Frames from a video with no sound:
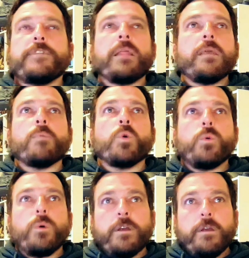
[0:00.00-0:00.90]
nothing
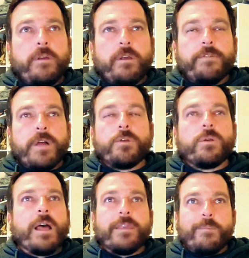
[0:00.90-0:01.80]
more, if I do
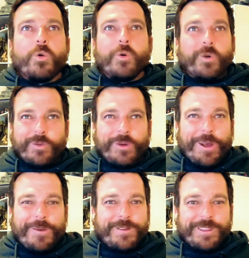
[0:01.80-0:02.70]
nothing more
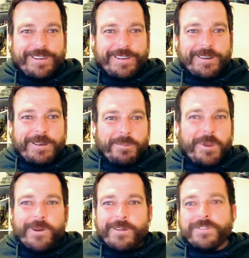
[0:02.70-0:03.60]
over the
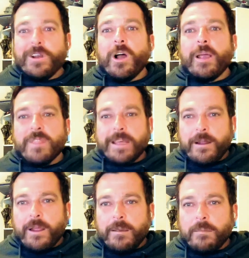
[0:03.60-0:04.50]
period of time that
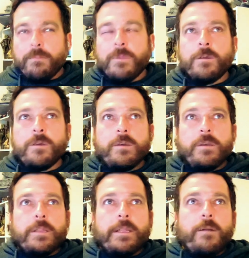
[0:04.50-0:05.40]
I am
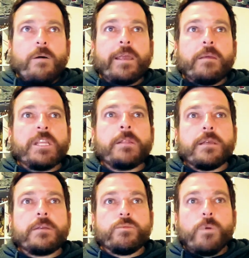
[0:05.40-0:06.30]
in
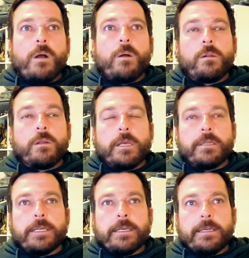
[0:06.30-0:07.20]
this role,
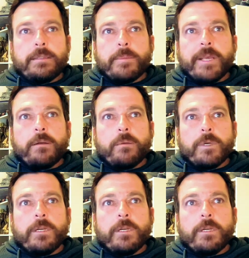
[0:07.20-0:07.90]
it is about